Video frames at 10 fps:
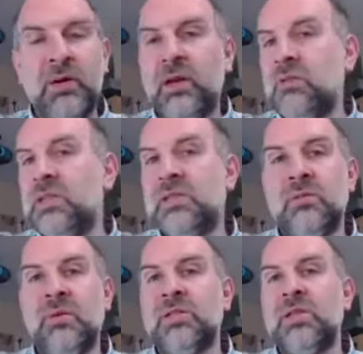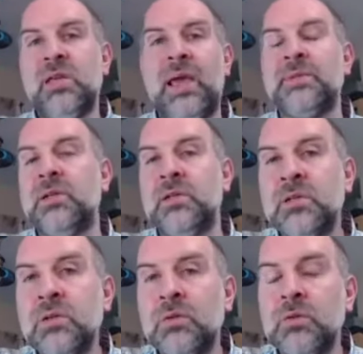You probably don't need to do much to the
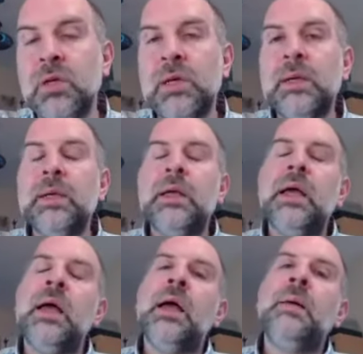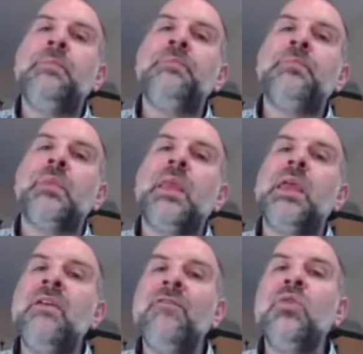capsule at all. Um,
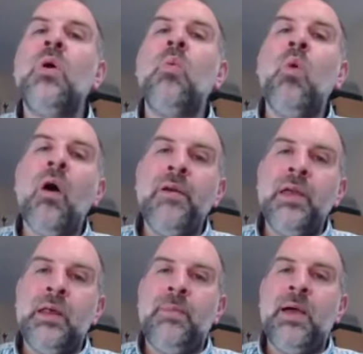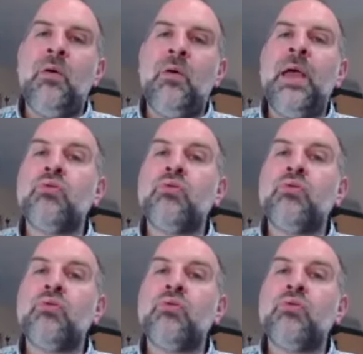if you are worried about a